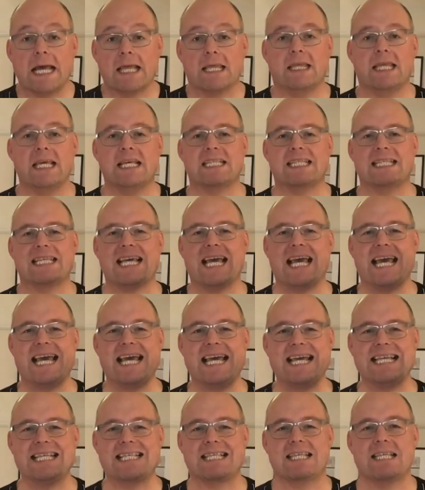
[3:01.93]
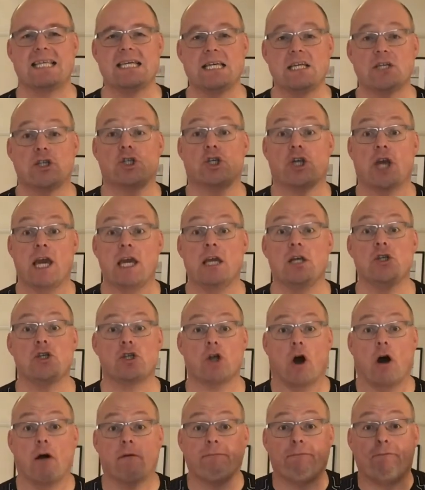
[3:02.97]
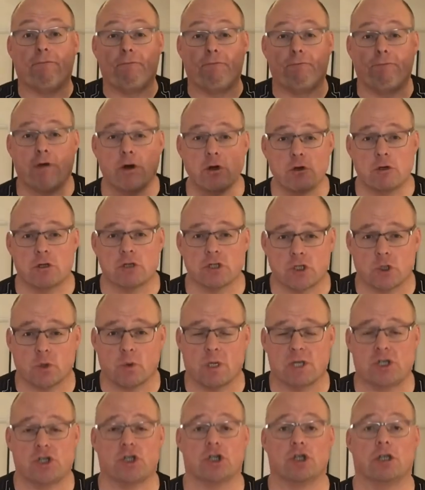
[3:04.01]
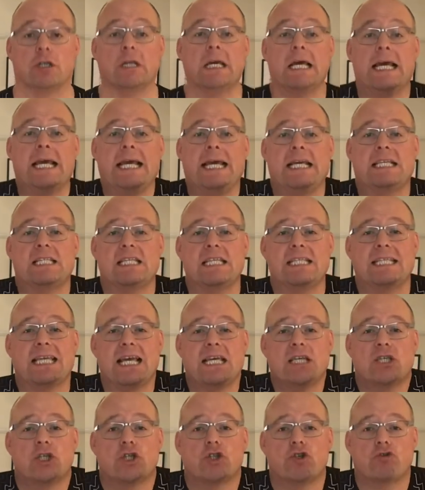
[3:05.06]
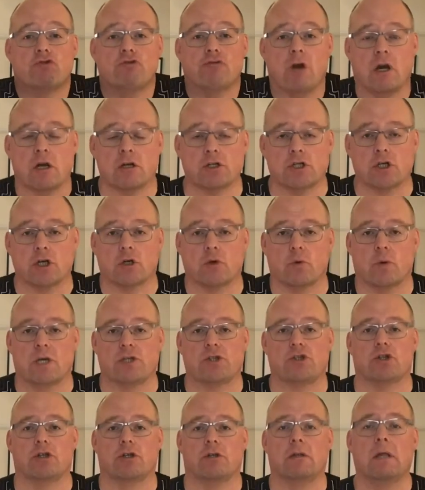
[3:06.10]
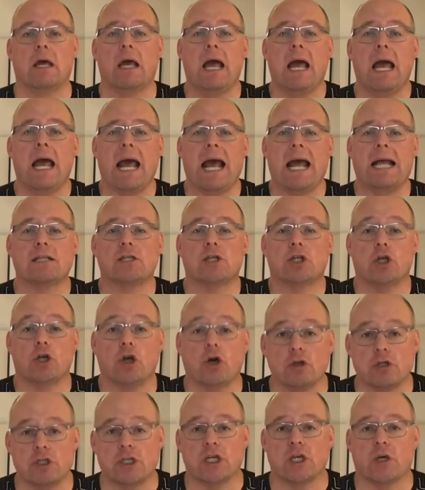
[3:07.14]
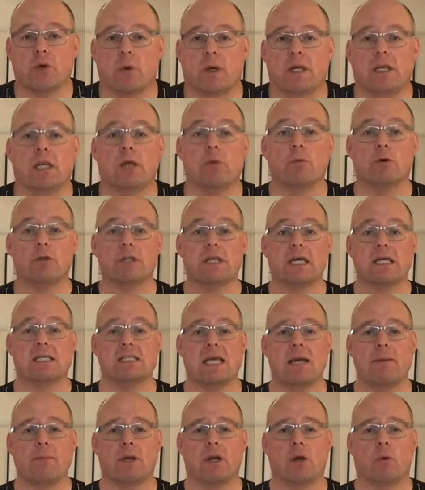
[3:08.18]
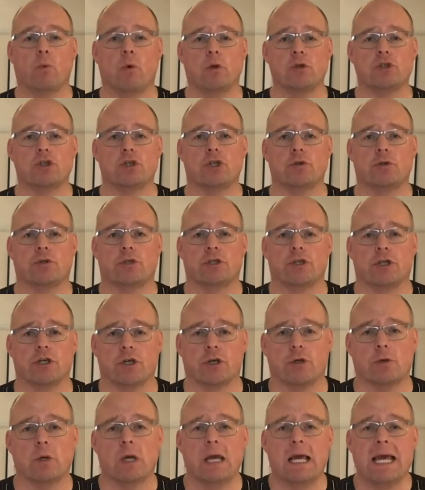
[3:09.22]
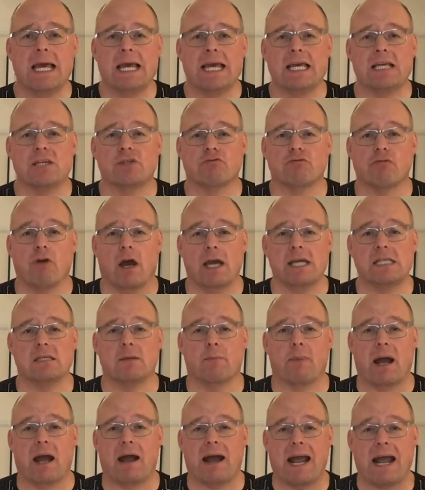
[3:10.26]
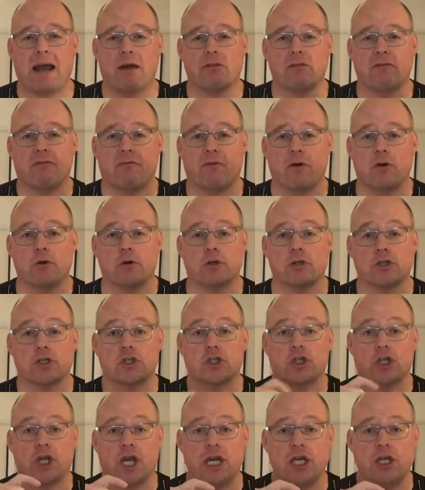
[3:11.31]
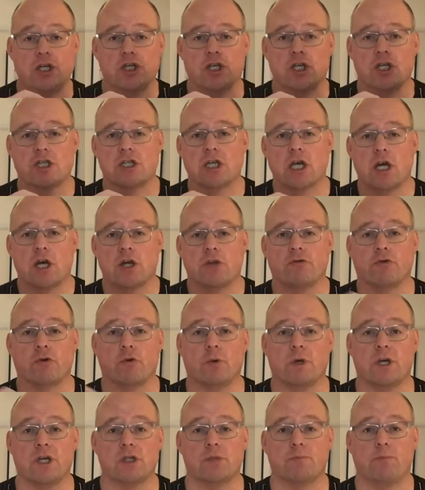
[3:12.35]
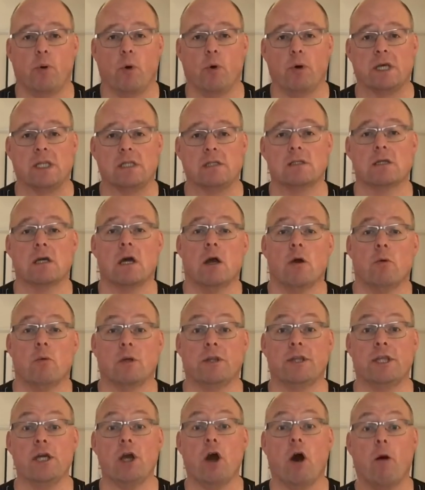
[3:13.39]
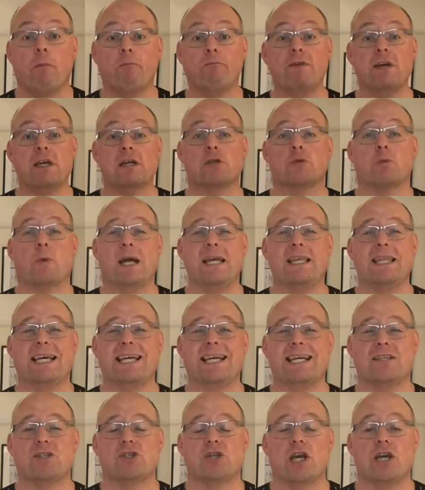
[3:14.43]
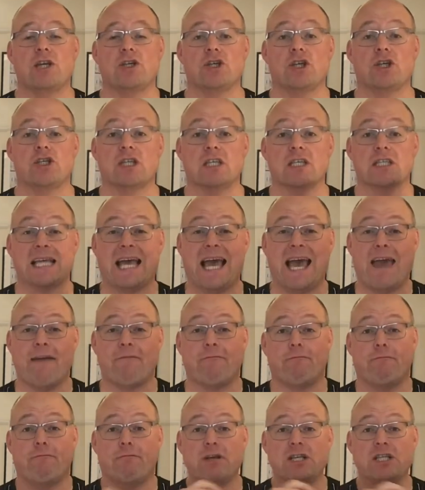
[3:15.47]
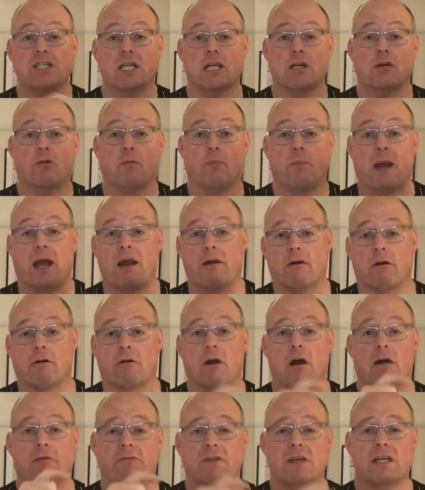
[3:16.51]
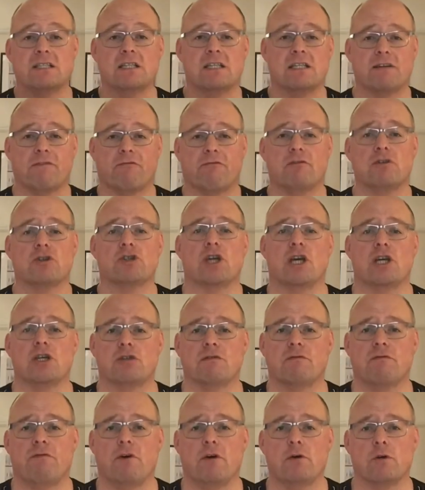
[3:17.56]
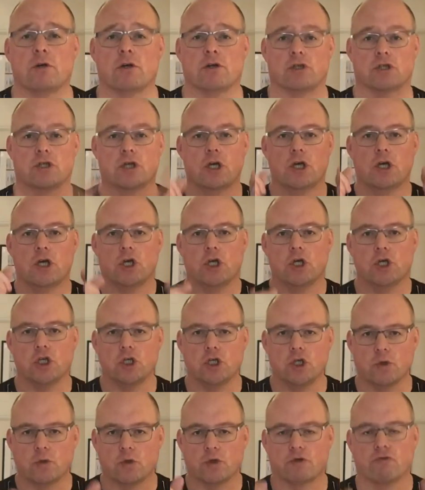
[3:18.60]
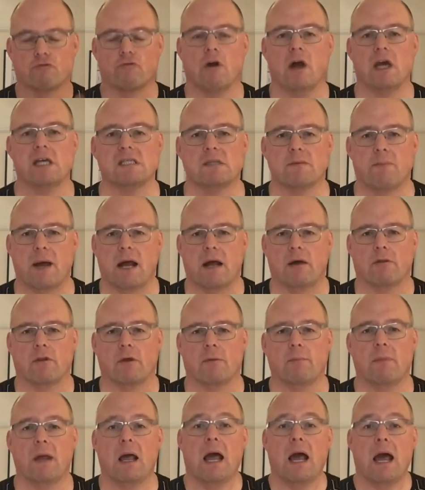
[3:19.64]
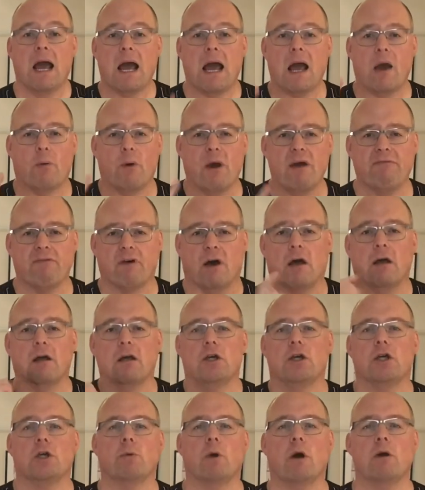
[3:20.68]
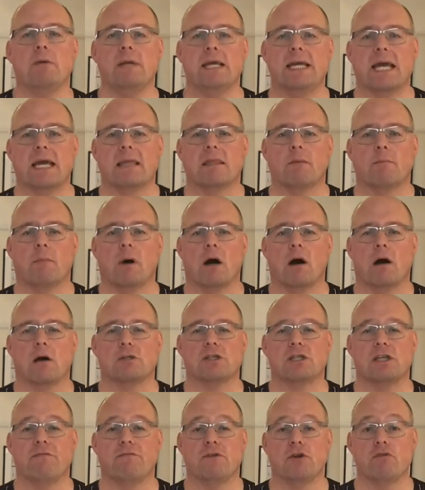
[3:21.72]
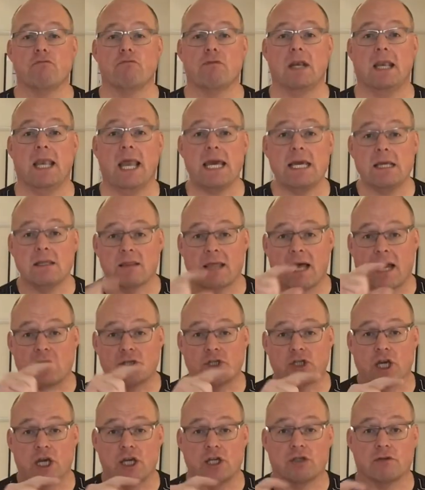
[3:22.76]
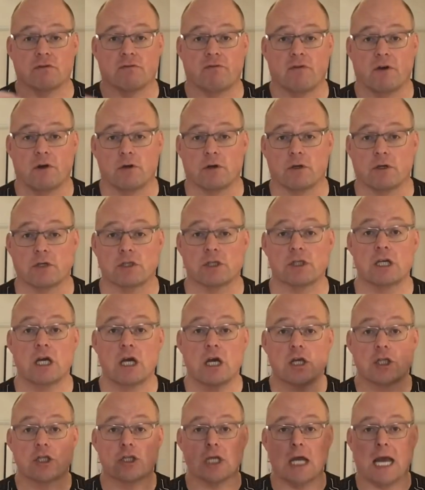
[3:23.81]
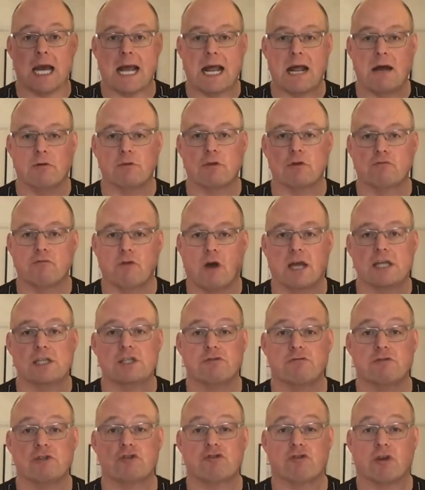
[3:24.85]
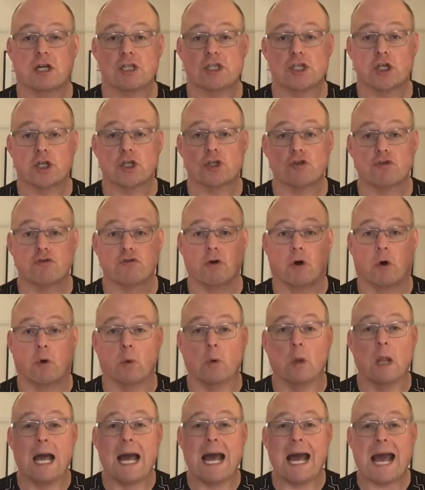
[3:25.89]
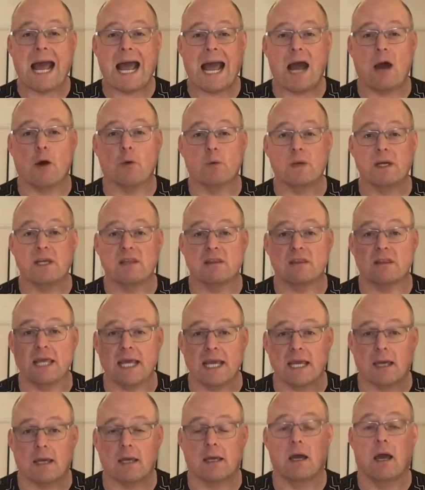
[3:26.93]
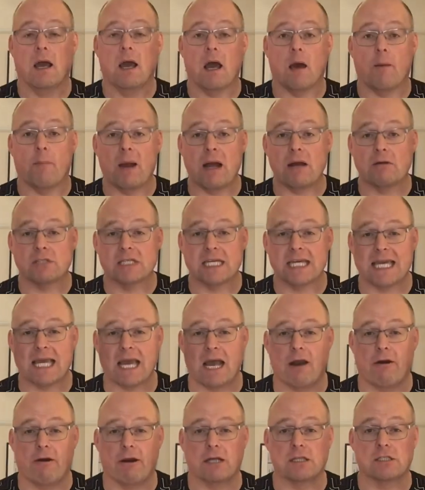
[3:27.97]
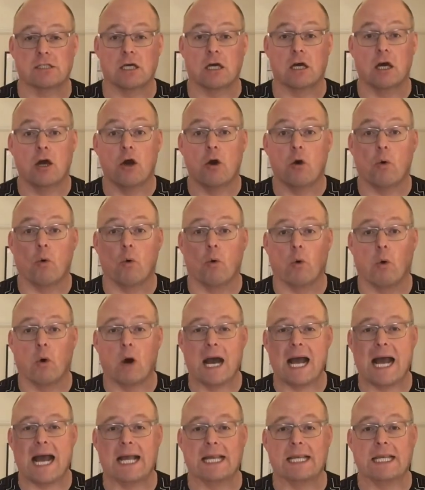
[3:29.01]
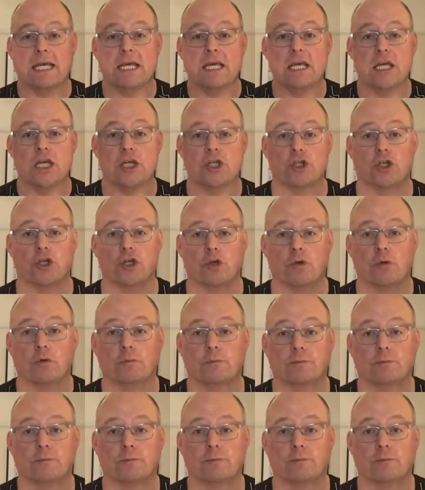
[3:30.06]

This is the change of focus question. It is a structure question. And consequently, what the examiner wants you to do is write about how the focus changes through each point. Well, the obvious way that it changes is every single paragraph there's a different change of focus. You could write about them. However, you only get the marks if you relate that change of focus to how the writer is trying to control how we think about a character or an issue.